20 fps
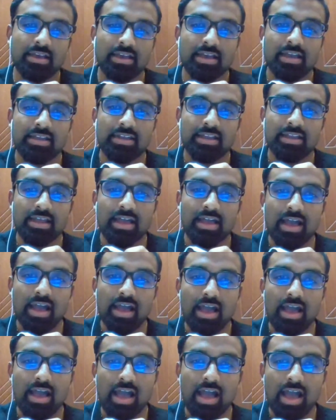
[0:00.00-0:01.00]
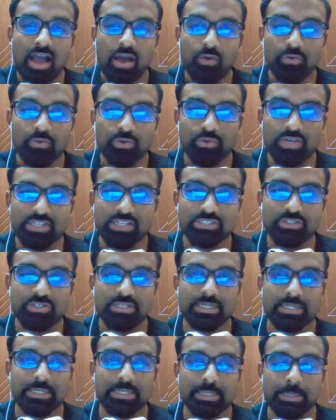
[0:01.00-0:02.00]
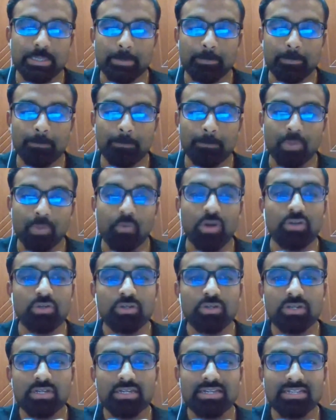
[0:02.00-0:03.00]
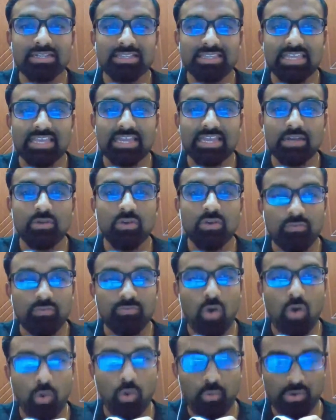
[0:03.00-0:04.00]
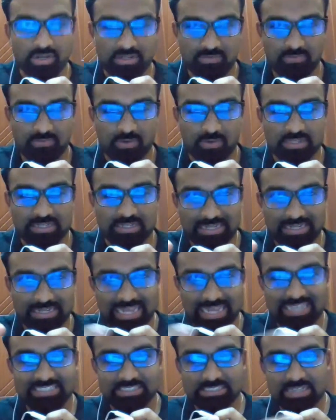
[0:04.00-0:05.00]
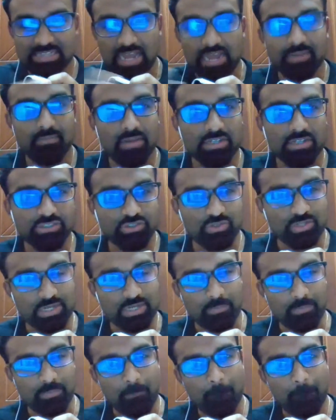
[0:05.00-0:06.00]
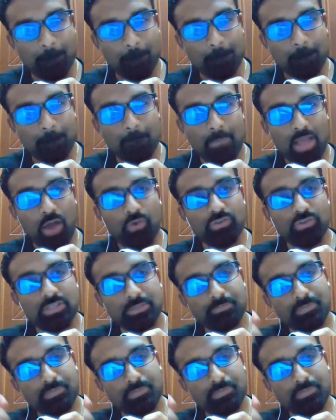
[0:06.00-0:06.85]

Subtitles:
actually, what they can look forward for the next 9 months to come? How do they prepare for the 9 months?